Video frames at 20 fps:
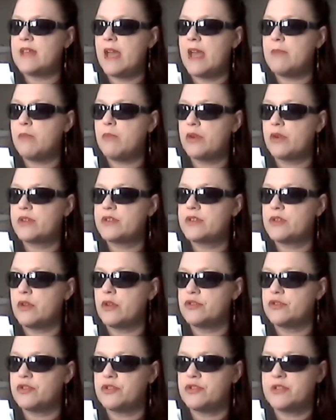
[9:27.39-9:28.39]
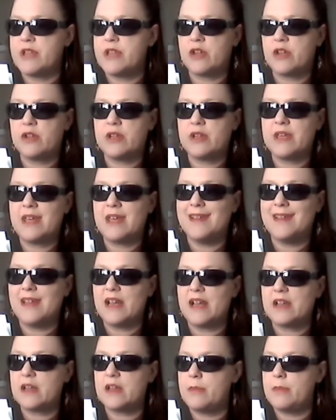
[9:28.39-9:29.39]
cyborg soldiers that could kill
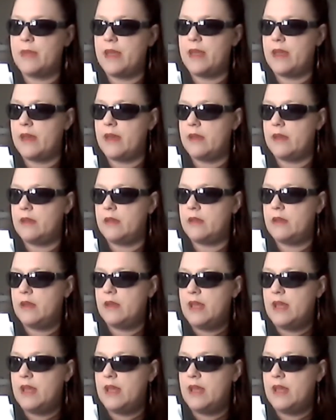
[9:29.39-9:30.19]
on command.